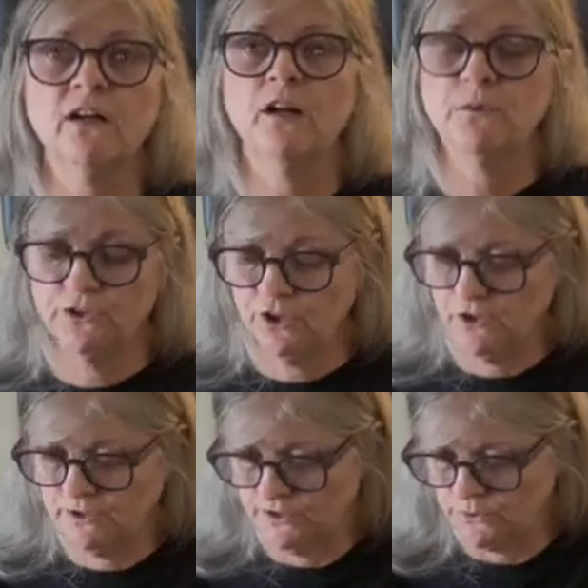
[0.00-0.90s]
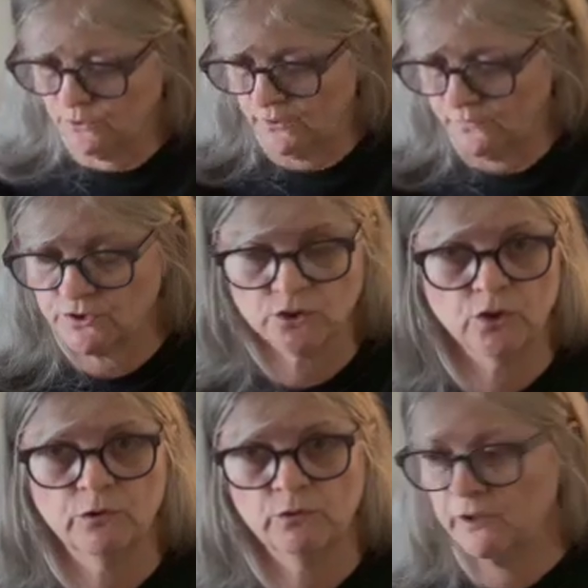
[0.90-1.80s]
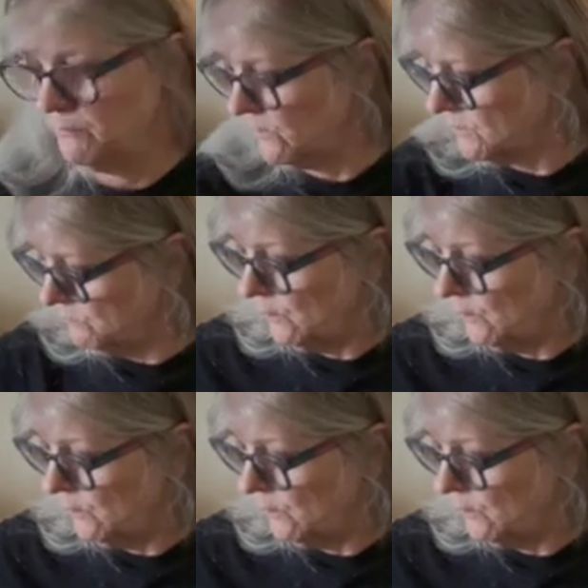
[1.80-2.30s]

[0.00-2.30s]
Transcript: I would charge the store would reimburse,